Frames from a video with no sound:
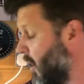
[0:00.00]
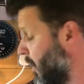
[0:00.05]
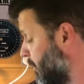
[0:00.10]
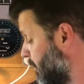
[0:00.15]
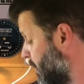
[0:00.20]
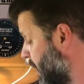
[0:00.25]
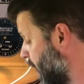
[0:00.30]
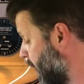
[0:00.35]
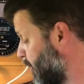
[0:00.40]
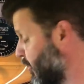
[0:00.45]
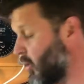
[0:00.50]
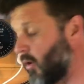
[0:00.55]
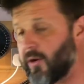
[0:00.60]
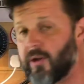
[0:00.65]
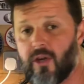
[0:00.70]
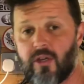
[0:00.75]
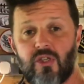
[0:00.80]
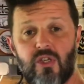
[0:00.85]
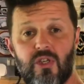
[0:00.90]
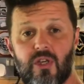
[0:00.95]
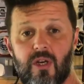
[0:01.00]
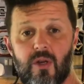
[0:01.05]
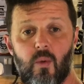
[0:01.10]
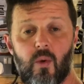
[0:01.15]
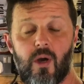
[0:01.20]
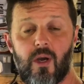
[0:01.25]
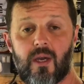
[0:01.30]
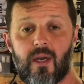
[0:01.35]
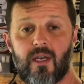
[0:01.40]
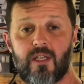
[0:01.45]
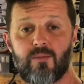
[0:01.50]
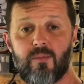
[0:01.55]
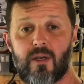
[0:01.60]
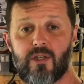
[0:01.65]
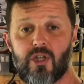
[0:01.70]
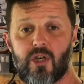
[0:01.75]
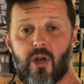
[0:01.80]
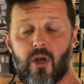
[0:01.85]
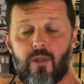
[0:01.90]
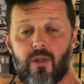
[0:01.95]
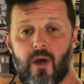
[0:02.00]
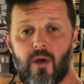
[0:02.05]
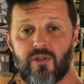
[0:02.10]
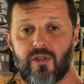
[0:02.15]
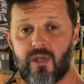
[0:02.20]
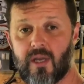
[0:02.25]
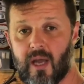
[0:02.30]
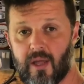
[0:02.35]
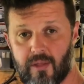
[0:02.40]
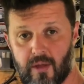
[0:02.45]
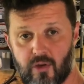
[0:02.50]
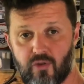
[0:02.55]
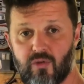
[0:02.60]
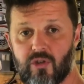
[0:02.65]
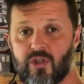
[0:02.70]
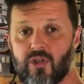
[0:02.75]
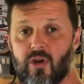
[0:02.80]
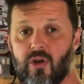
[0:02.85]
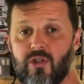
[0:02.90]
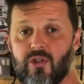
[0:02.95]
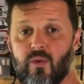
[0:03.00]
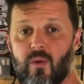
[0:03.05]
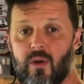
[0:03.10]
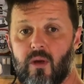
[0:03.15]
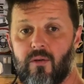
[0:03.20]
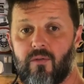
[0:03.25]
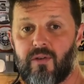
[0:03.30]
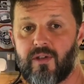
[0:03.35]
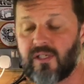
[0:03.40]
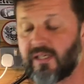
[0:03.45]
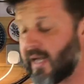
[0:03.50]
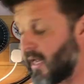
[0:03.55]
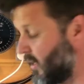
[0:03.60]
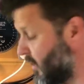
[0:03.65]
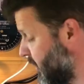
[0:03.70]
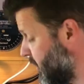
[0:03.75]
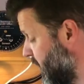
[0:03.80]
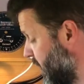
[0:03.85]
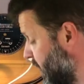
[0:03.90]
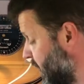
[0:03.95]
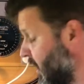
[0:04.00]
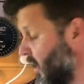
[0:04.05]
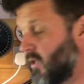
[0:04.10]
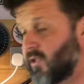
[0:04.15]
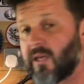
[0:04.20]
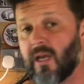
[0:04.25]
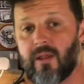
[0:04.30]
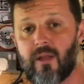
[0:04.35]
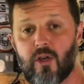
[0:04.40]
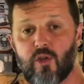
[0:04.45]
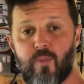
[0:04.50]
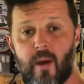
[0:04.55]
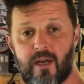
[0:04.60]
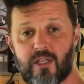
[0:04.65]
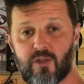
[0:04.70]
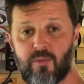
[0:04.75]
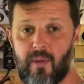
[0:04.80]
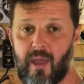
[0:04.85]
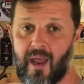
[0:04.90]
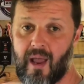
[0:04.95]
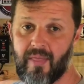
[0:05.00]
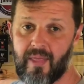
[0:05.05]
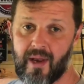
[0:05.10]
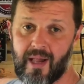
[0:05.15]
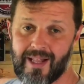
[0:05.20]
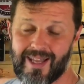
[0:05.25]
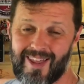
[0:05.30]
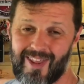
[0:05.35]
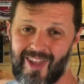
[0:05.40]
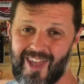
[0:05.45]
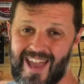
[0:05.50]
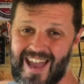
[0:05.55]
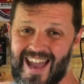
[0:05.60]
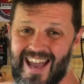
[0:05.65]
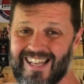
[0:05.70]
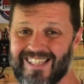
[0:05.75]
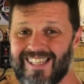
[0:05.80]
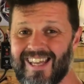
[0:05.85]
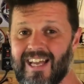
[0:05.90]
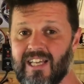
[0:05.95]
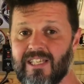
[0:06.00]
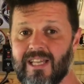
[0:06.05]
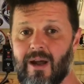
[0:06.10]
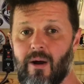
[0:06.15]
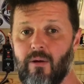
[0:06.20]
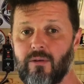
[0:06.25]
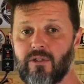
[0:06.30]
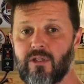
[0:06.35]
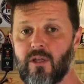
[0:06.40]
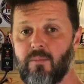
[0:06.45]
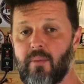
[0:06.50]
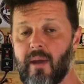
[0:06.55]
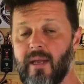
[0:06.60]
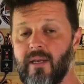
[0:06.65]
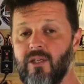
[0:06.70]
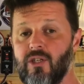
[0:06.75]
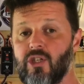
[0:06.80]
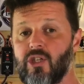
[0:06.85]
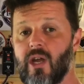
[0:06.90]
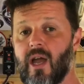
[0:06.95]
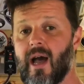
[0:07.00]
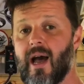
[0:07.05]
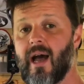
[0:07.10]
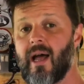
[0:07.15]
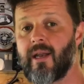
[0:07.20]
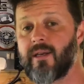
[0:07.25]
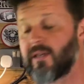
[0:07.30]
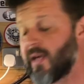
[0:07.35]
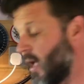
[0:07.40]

Mark Broadhurst is going to work his magic on those and get those restored to a lovely standard. Send those back to me, and then I'll get the SX out onto the bench, and